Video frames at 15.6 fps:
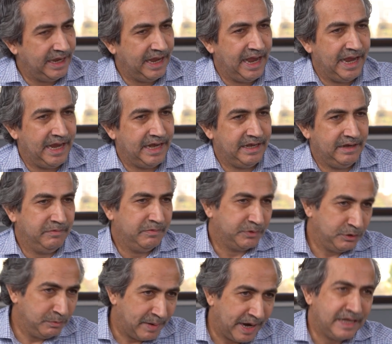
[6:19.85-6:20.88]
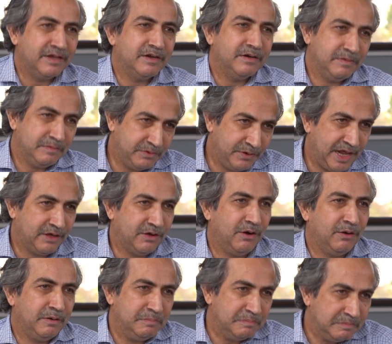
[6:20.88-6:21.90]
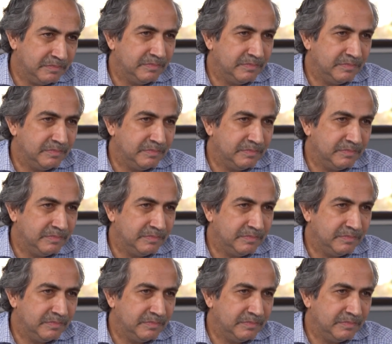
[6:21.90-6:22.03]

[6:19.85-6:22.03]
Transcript: And what you might today call